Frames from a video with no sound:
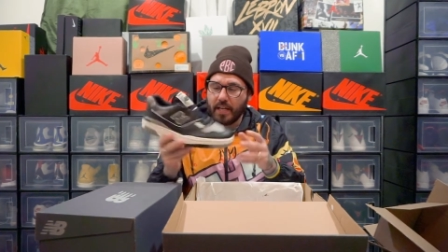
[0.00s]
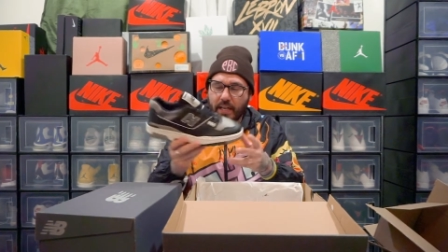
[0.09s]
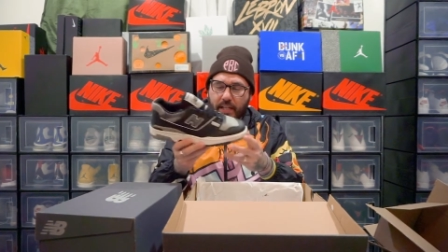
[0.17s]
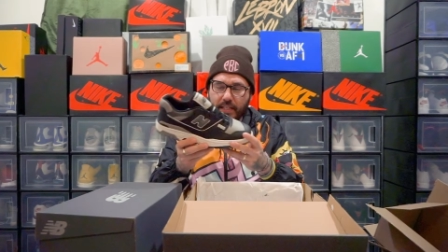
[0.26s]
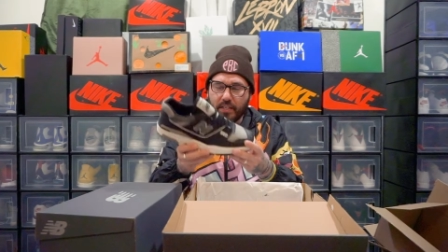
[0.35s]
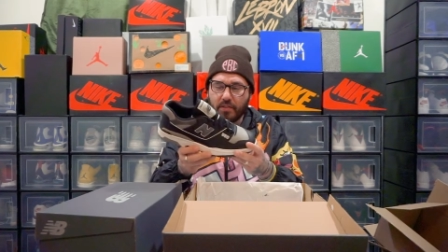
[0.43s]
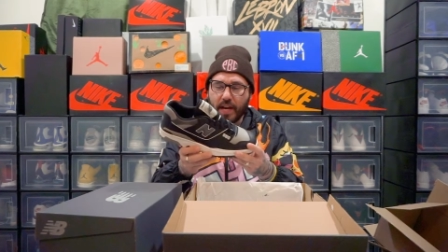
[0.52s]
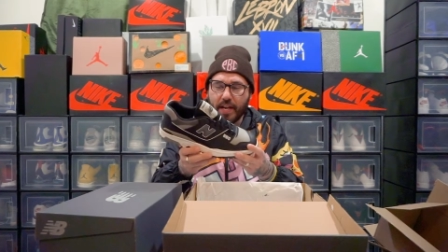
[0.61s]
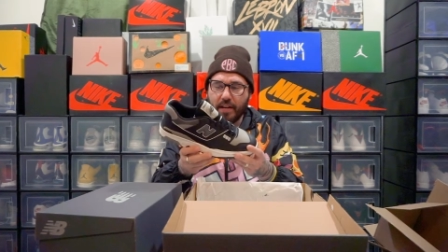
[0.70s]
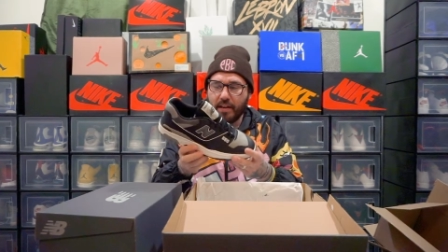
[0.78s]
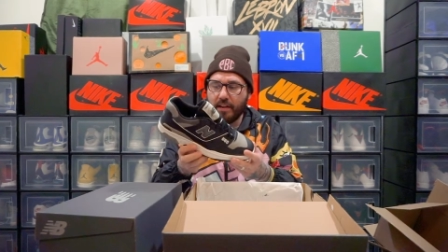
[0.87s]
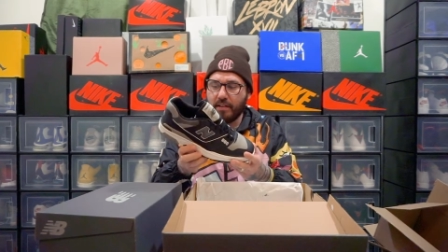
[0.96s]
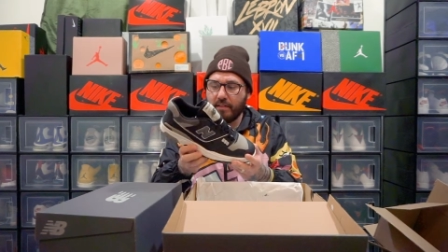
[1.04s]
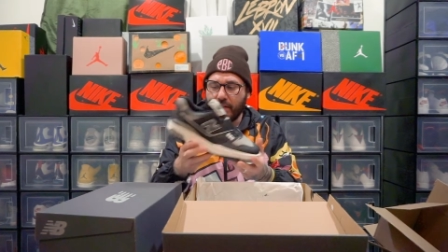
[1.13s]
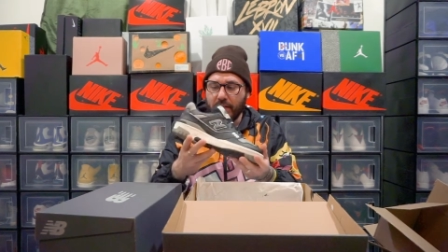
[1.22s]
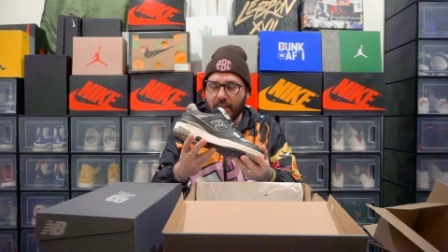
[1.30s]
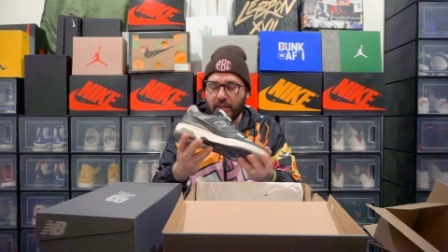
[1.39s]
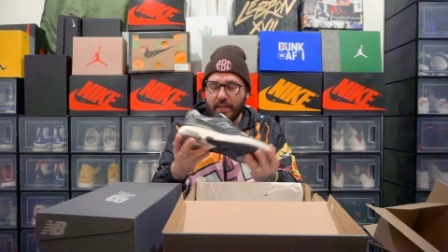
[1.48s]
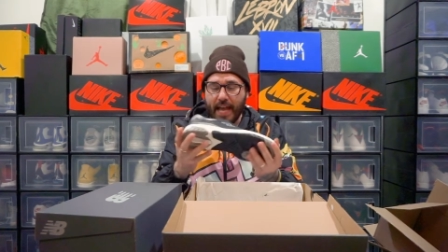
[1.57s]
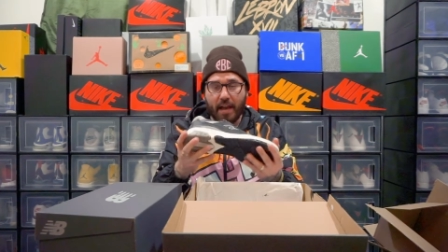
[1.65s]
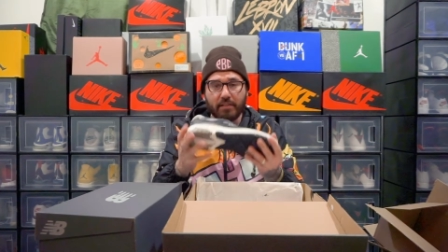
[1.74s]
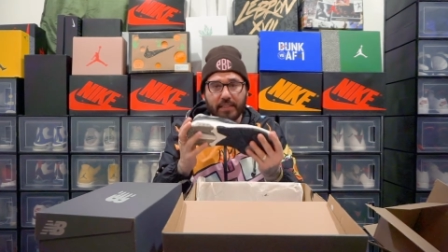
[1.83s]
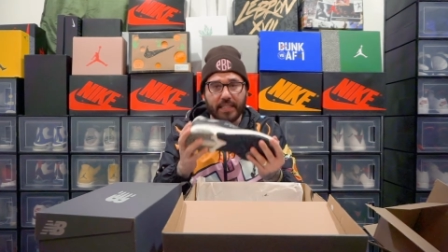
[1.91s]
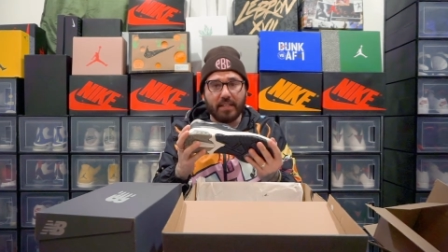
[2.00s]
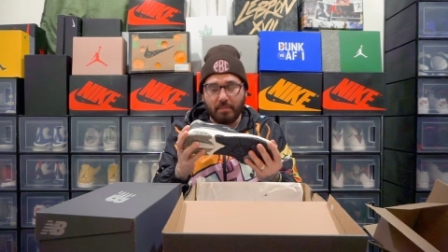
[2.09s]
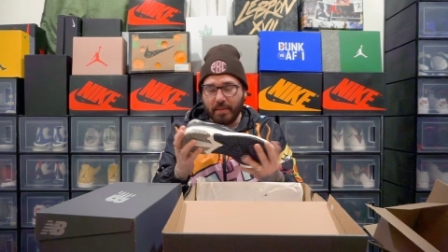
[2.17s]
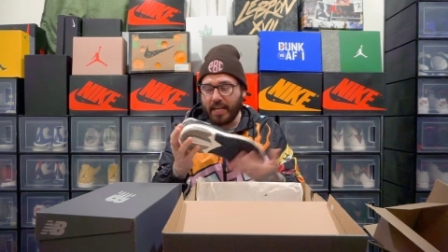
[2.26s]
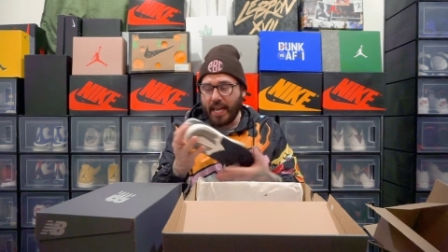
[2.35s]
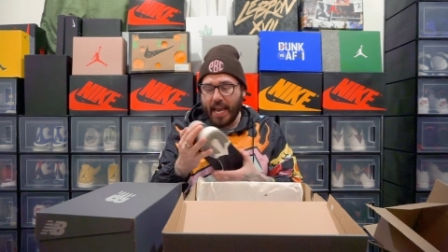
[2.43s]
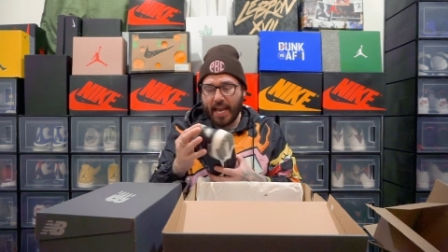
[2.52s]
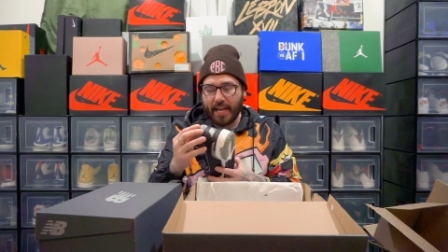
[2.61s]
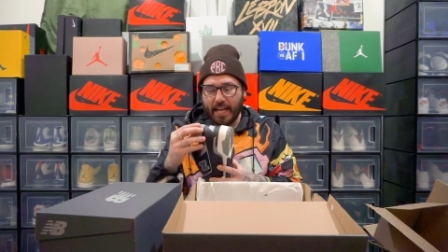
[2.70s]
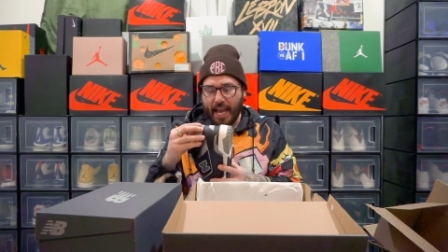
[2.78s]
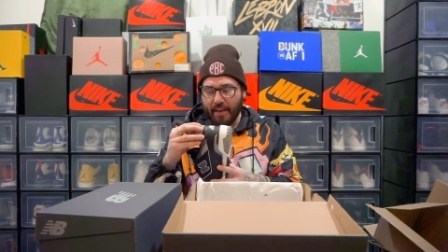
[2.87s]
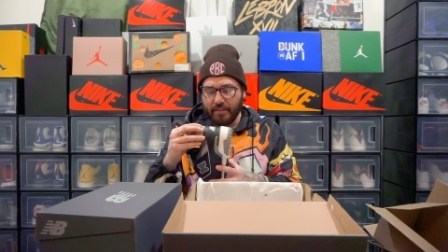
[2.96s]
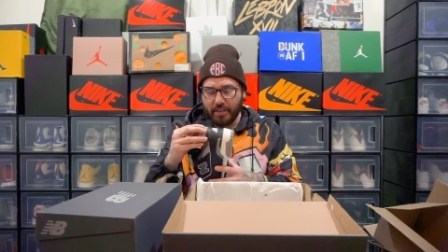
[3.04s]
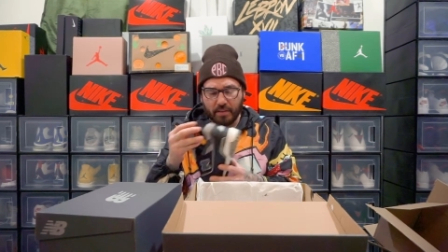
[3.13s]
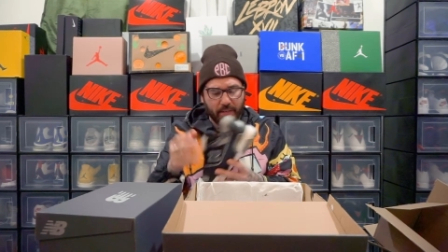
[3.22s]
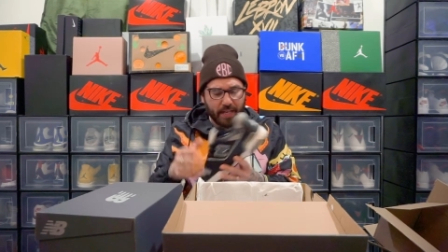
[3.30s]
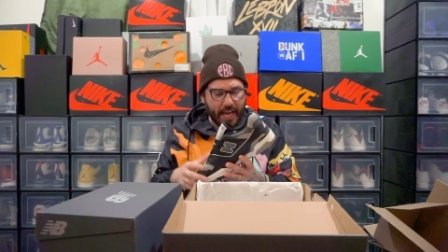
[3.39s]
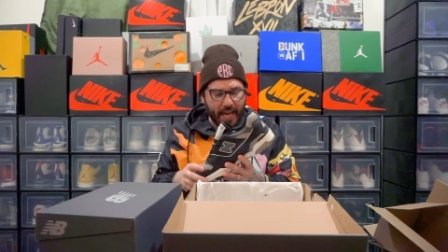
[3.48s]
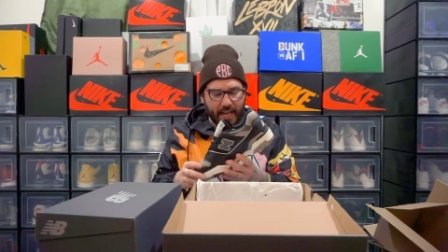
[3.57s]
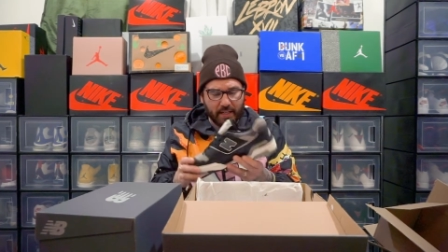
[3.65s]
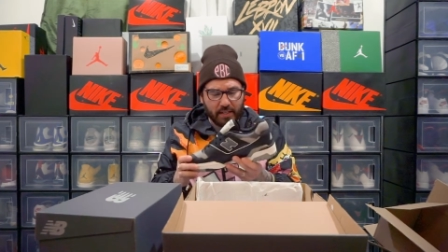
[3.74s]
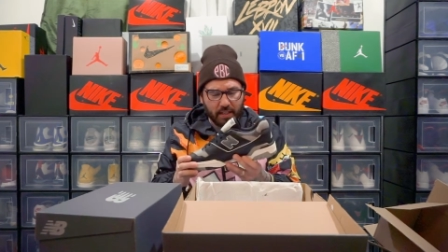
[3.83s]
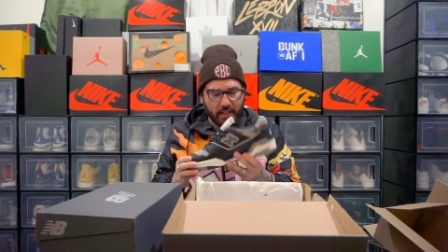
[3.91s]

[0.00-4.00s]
these right here, you know, now seeing them in hand, having them in hand,